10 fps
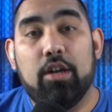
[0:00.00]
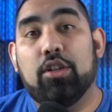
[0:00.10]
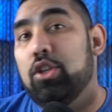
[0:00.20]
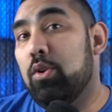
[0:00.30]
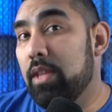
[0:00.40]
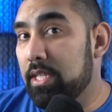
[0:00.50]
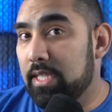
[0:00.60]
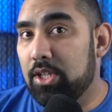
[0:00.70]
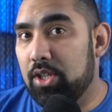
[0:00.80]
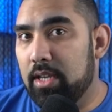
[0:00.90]
to the
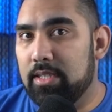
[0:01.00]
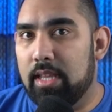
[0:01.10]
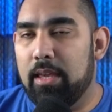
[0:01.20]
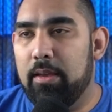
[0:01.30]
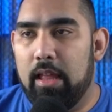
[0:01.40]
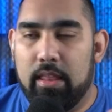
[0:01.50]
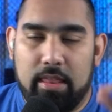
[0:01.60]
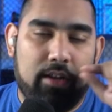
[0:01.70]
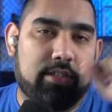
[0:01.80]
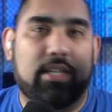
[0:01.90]
Sessionize that they
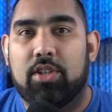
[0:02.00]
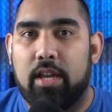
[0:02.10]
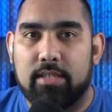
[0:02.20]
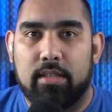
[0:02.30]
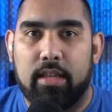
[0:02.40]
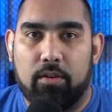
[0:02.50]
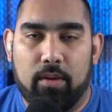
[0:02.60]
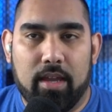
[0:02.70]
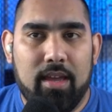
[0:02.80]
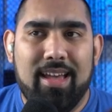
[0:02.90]
their Sessionize link,
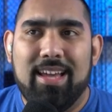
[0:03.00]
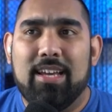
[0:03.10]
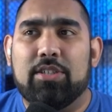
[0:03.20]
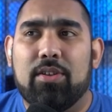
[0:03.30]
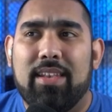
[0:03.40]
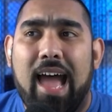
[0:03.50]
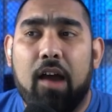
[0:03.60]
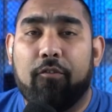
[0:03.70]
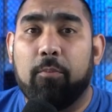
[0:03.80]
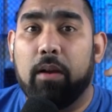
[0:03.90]
right? So now
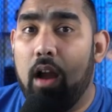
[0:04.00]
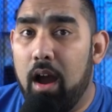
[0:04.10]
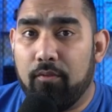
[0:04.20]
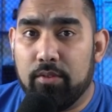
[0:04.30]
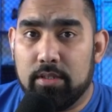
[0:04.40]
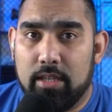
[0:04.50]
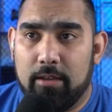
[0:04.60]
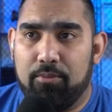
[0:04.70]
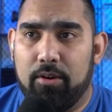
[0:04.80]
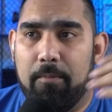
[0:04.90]
from a conference
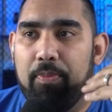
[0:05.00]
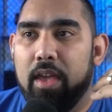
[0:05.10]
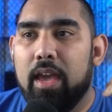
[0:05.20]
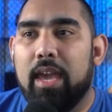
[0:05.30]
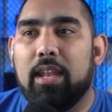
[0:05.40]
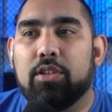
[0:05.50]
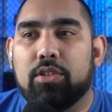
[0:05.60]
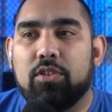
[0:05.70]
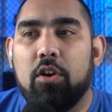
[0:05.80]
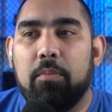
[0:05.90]
standpoint, it is
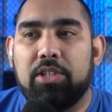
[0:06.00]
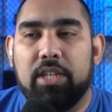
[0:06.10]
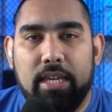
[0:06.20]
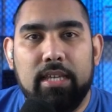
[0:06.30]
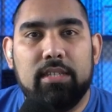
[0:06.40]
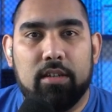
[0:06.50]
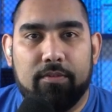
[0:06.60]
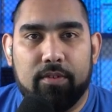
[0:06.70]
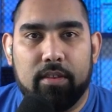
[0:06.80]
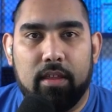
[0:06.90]
so much easier
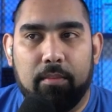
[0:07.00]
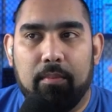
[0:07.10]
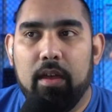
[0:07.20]
for them